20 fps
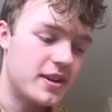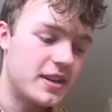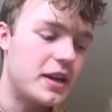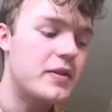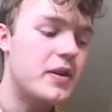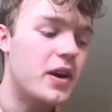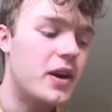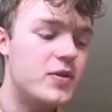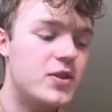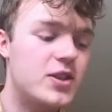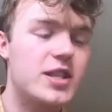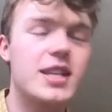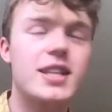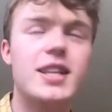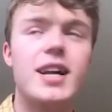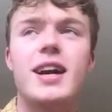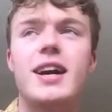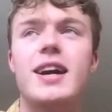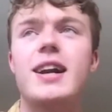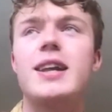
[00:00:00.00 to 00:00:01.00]
Have you seen
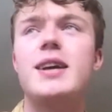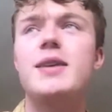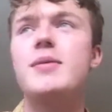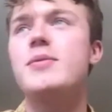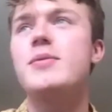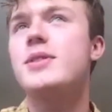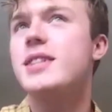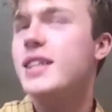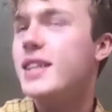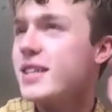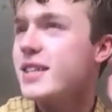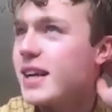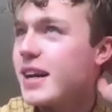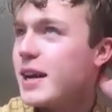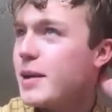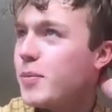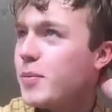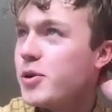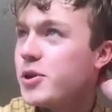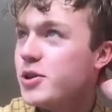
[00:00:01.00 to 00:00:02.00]
that clip? There's a
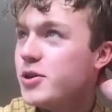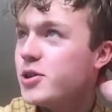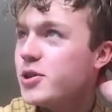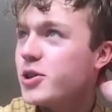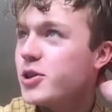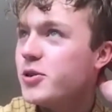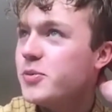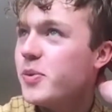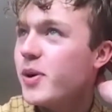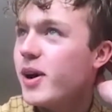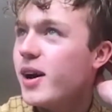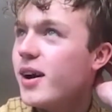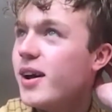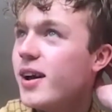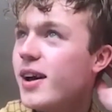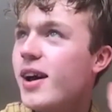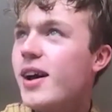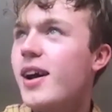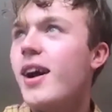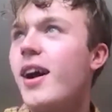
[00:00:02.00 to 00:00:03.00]
clip on YouTube where
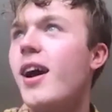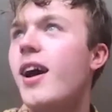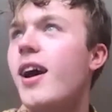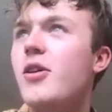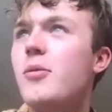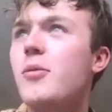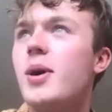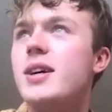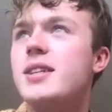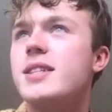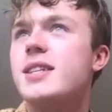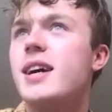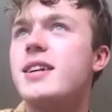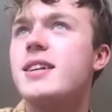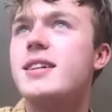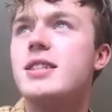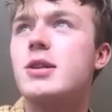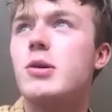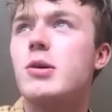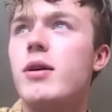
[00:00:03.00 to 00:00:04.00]
Hayao
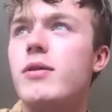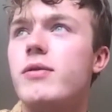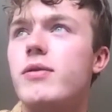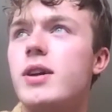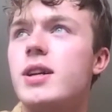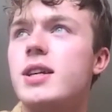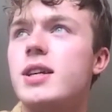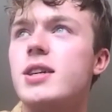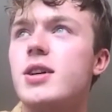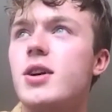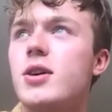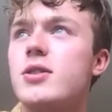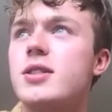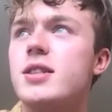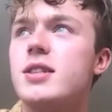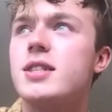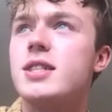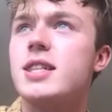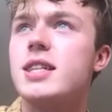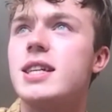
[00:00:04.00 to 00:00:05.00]
Miyazaki, it's quite funny, he goes to
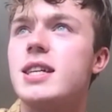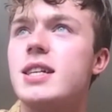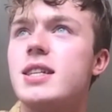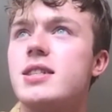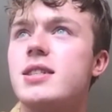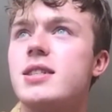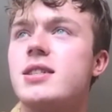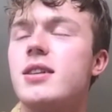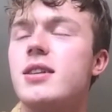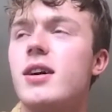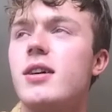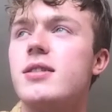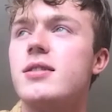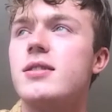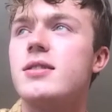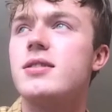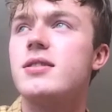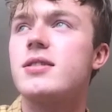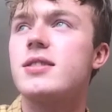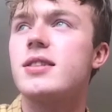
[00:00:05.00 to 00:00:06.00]
see his
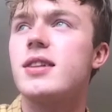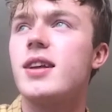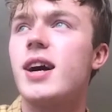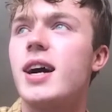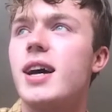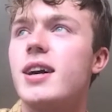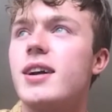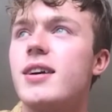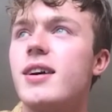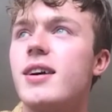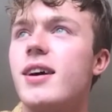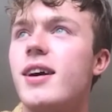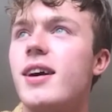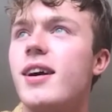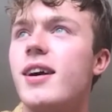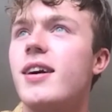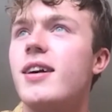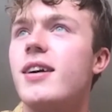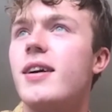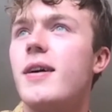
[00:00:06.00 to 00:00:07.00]
son's like
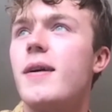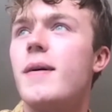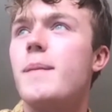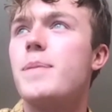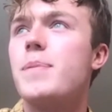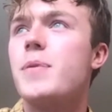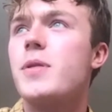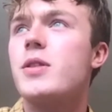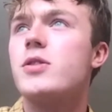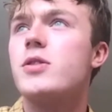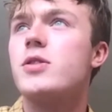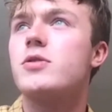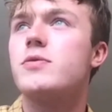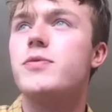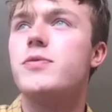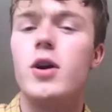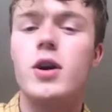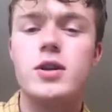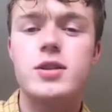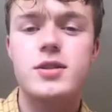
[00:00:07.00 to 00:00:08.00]
this
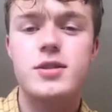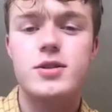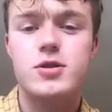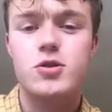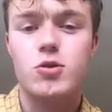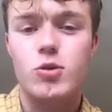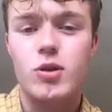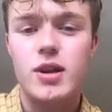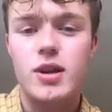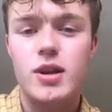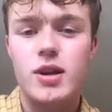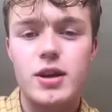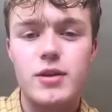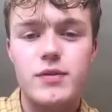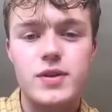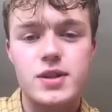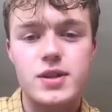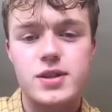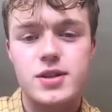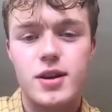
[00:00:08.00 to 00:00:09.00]
first screening
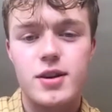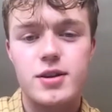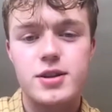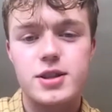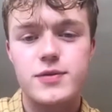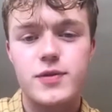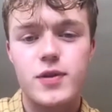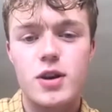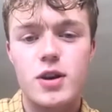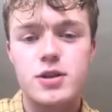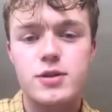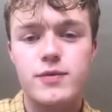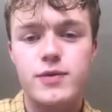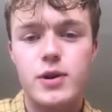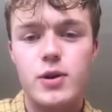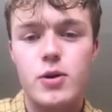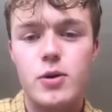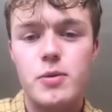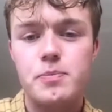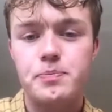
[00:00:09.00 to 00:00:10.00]
of his son's first
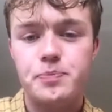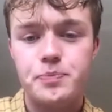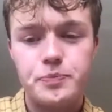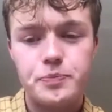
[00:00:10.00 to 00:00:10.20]
film.